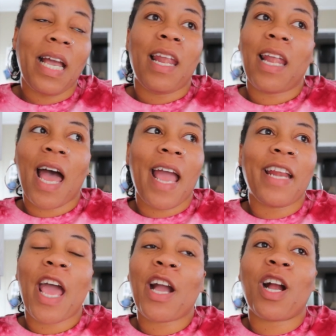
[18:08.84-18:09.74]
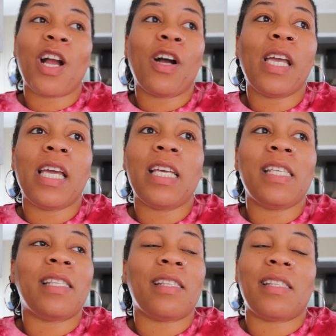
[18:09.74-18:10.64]
Like, that girl
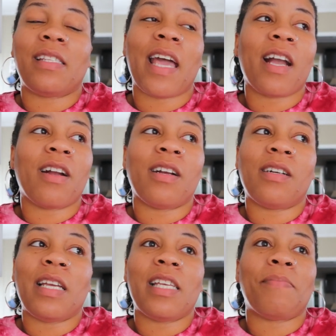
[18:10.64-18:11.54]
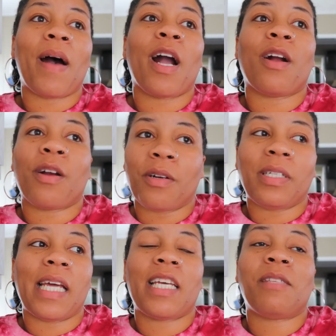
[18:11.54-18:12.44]
is, that girl is my girl.
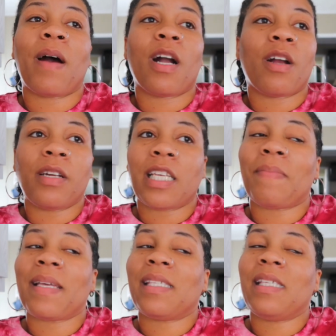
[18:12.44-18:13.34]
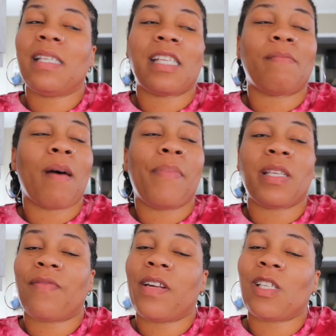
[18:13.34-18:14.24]
Like, that's my girl, that's my sis, that's my
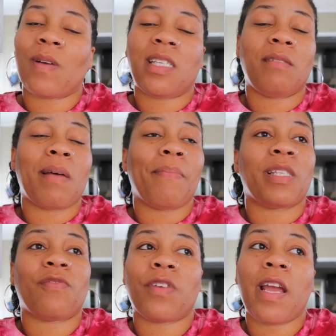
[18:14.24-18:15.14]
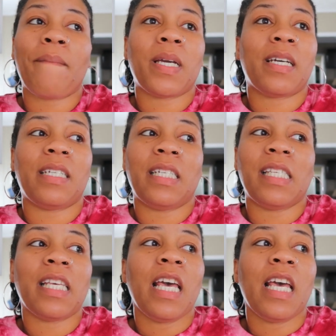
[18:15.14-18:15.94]
best friend. That's why she's my best friend, because